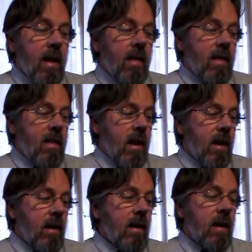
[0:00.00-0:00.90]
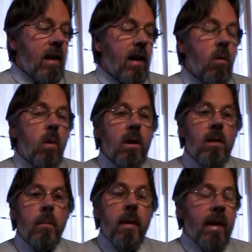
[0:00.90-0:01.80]
Then it
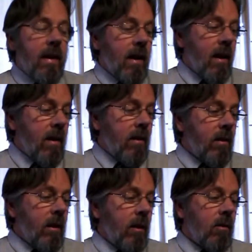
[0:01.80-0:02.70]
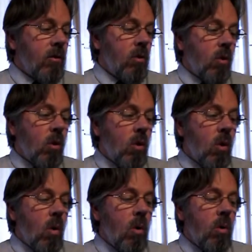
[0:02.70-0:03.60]
was begun to
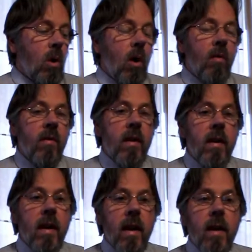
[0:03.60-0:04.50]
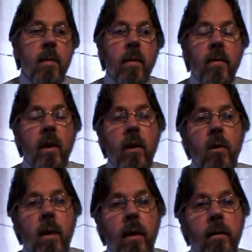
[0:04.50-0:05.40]
call on the name of
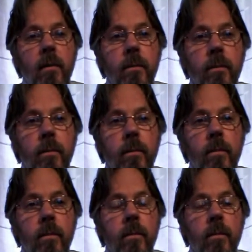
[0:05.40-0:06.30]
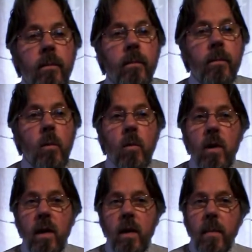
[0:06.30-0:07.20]
Yahuah.
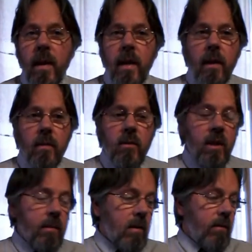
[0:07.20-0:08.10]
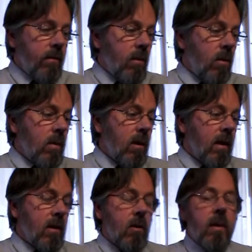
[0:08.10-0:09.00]
Right in the beginning, chapter
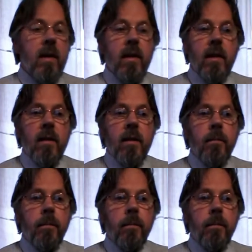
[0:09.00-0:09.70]
4:26.